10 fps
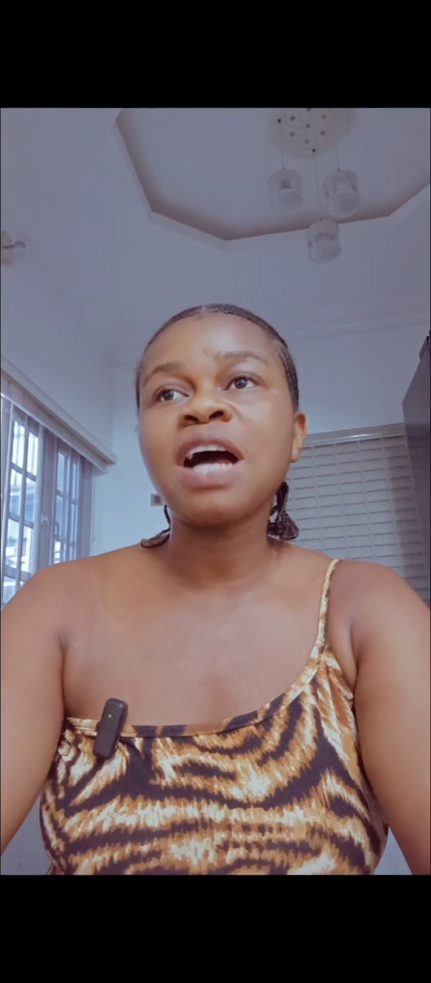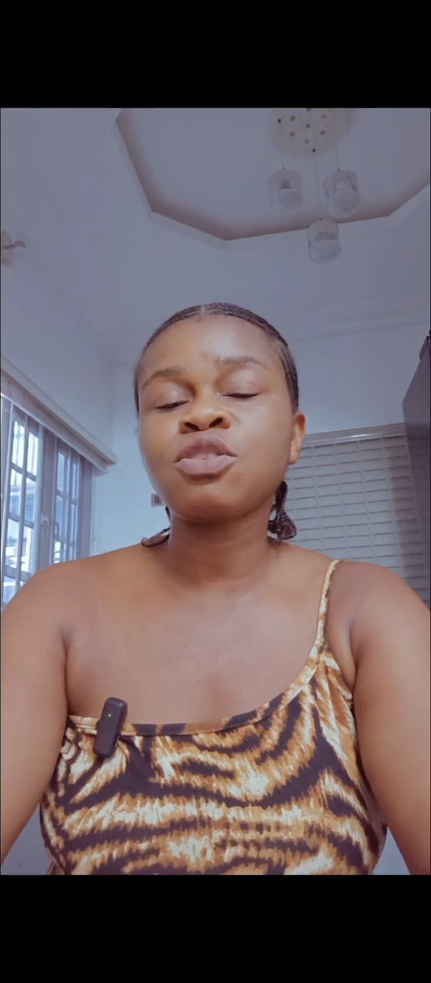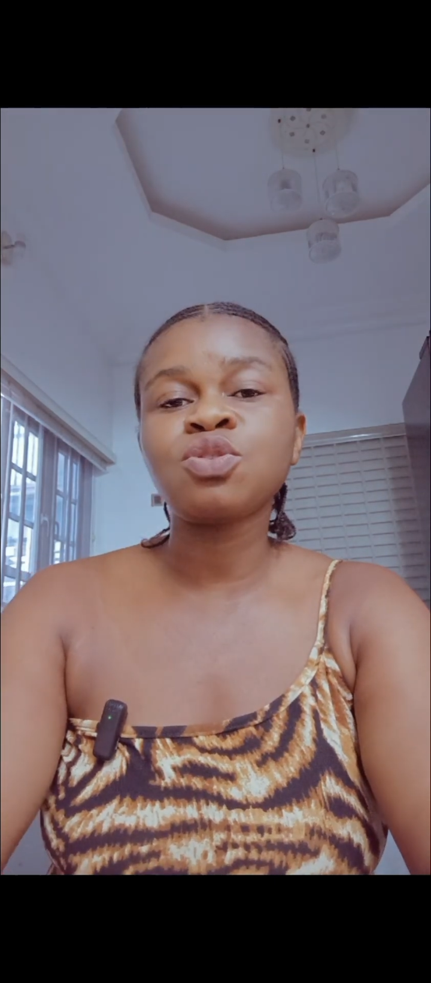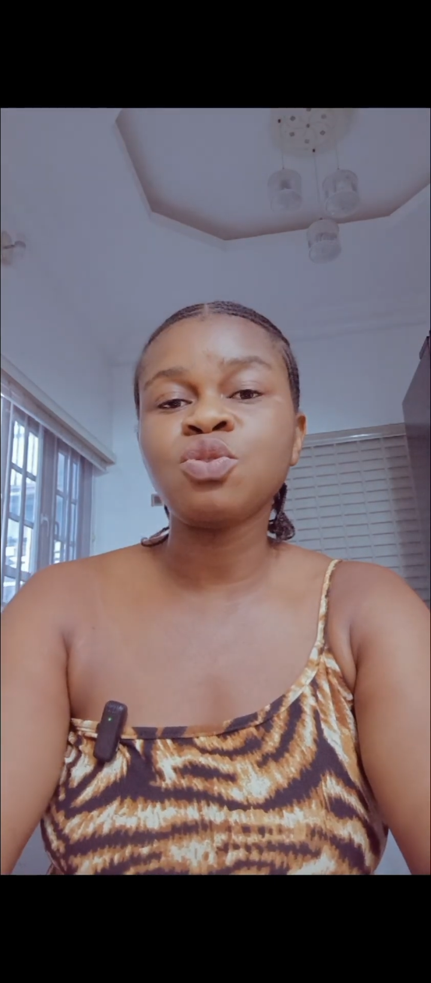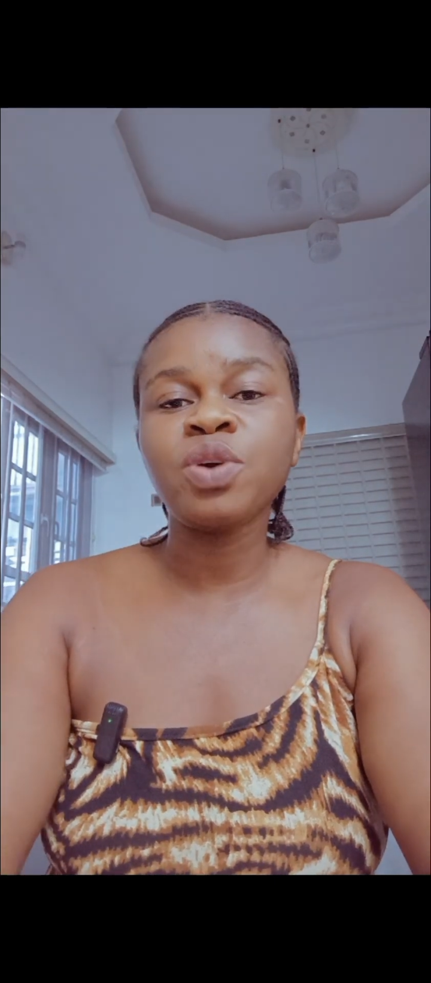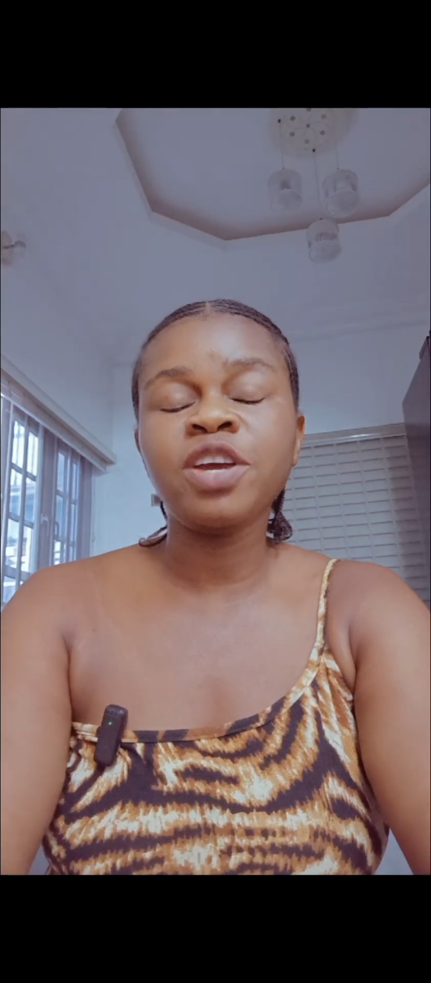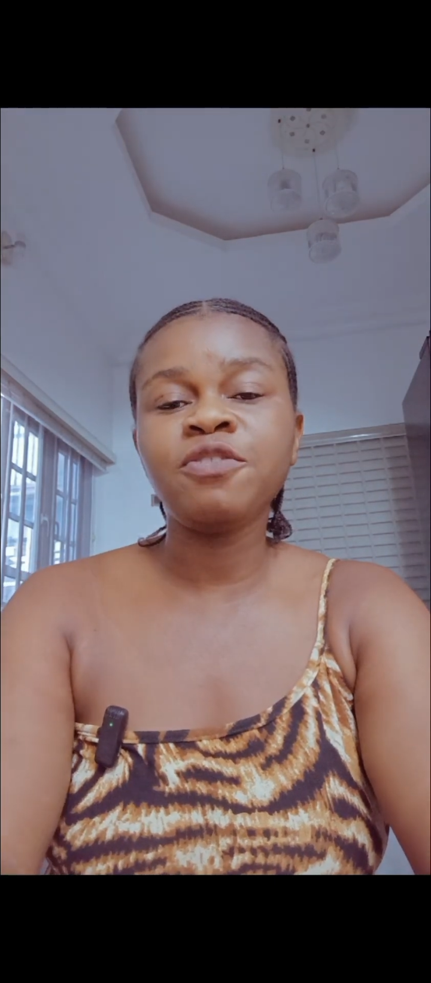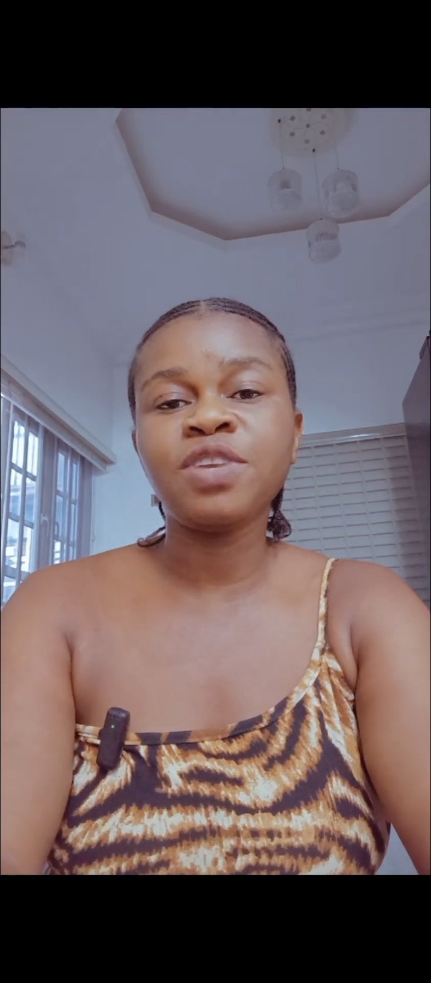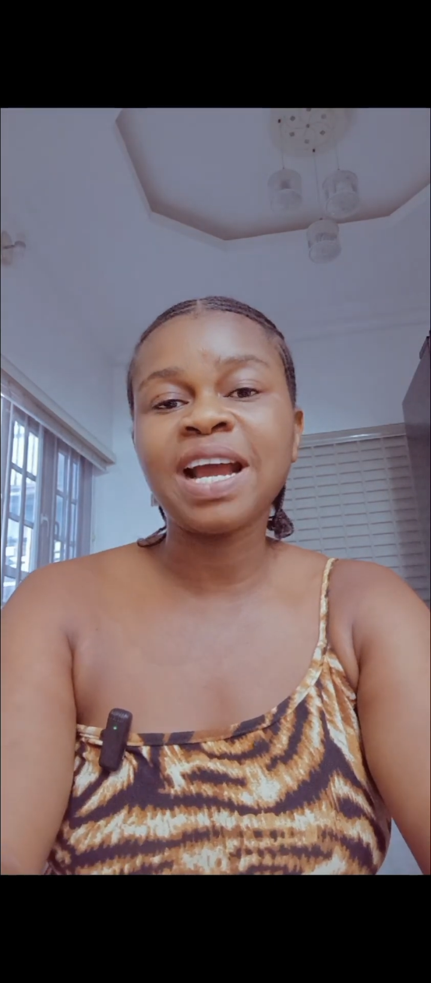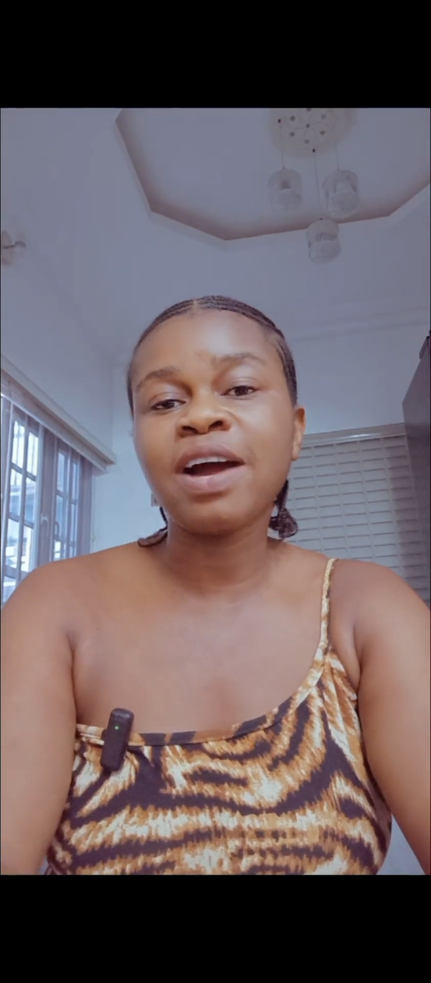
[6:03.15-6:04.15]
ask you
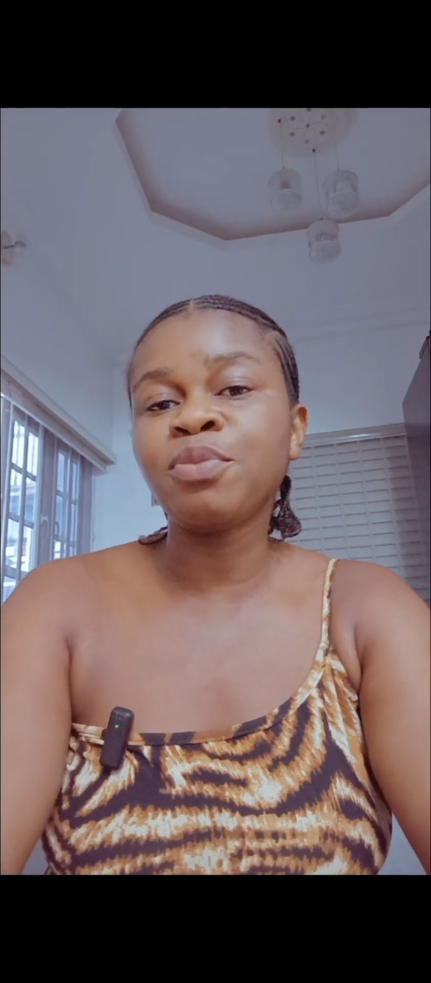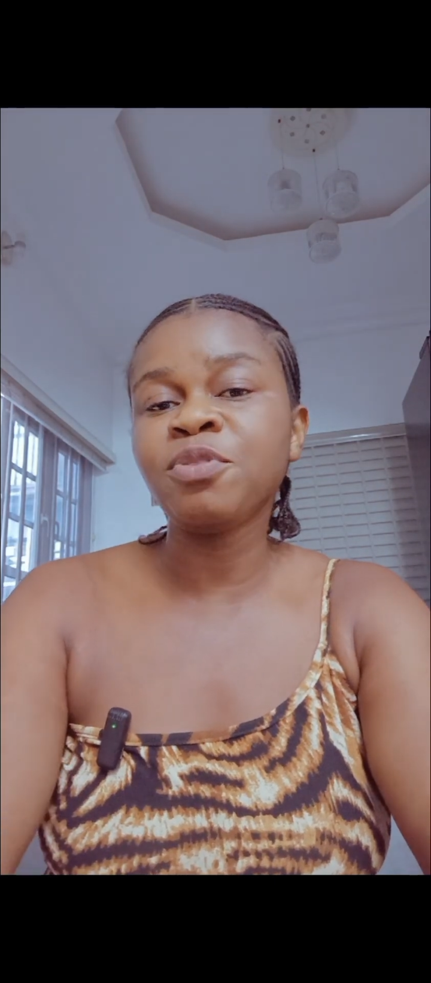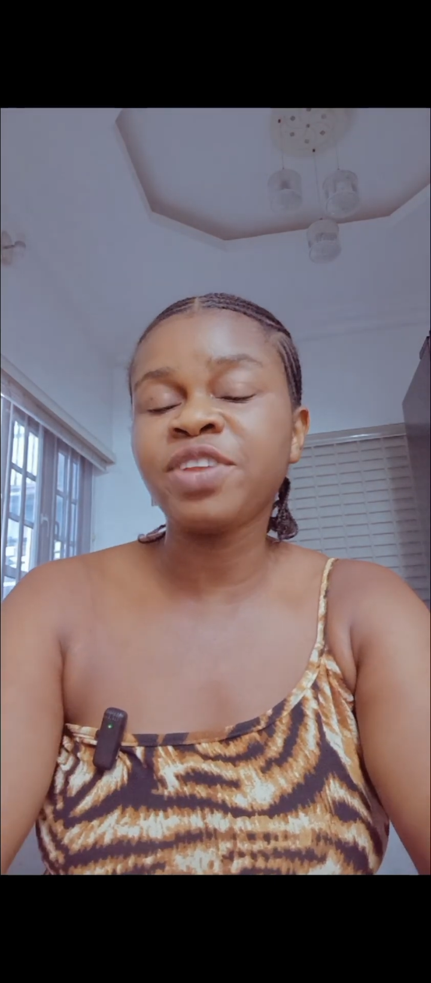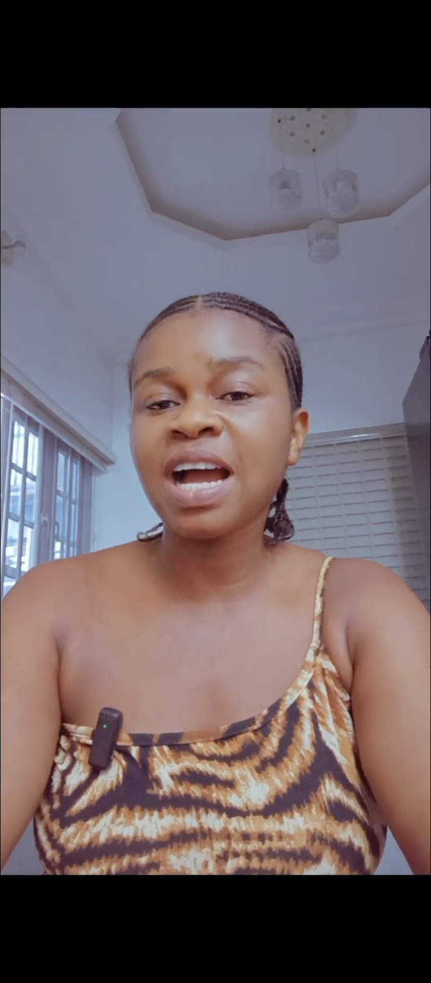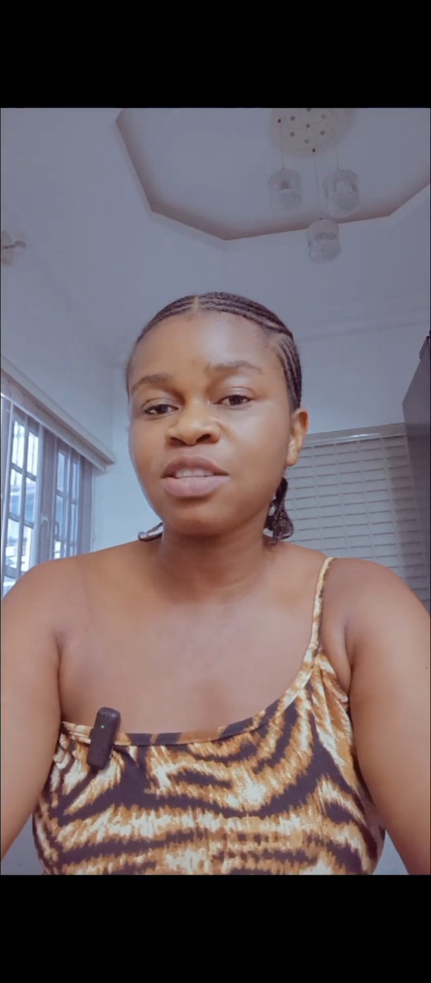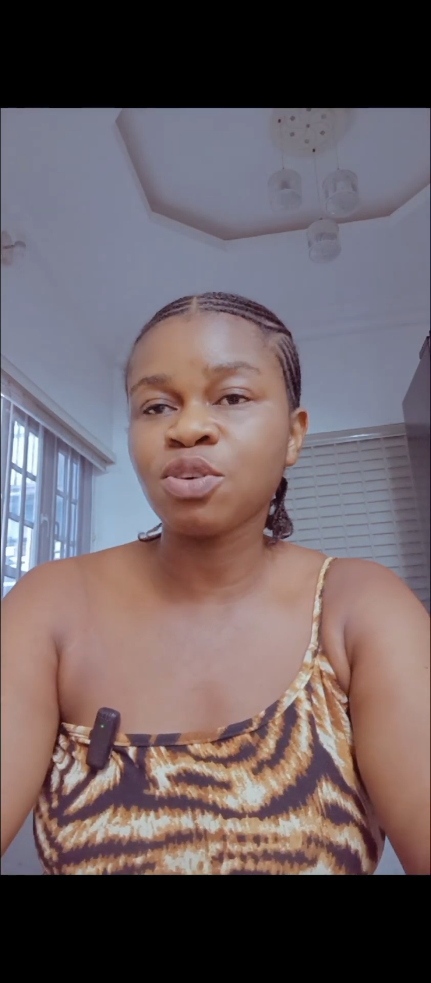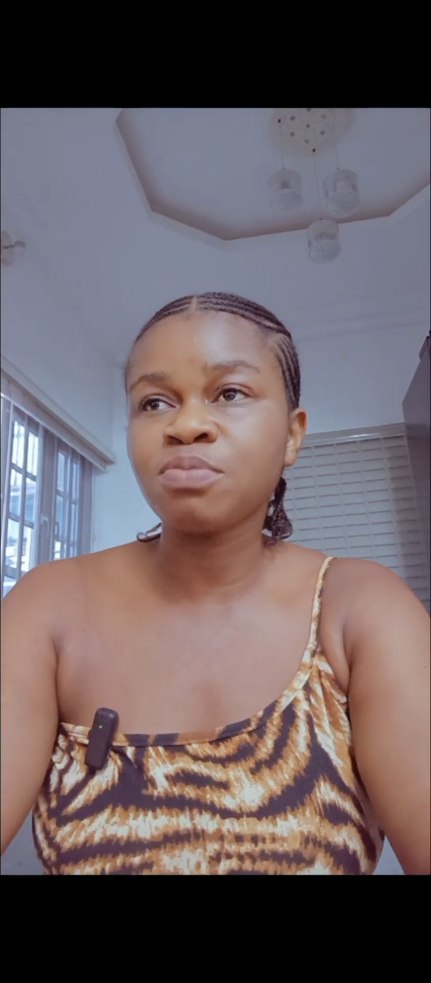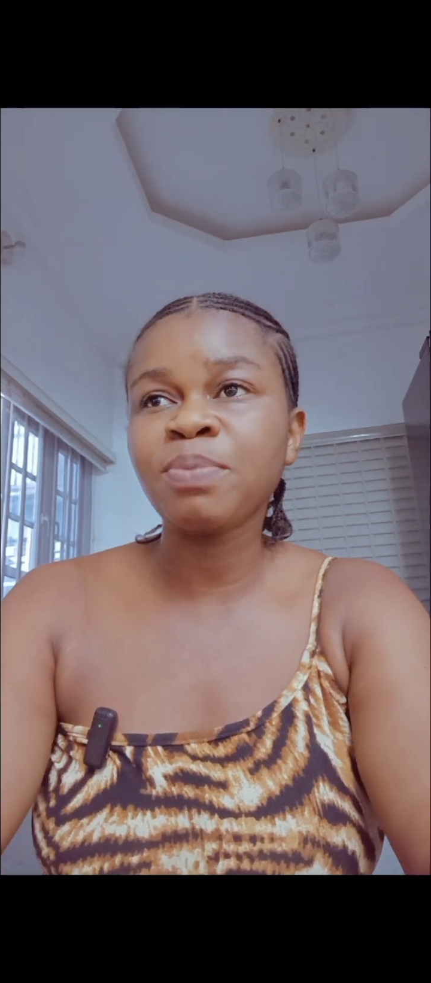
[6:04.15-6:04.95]
if they can remove the cartons.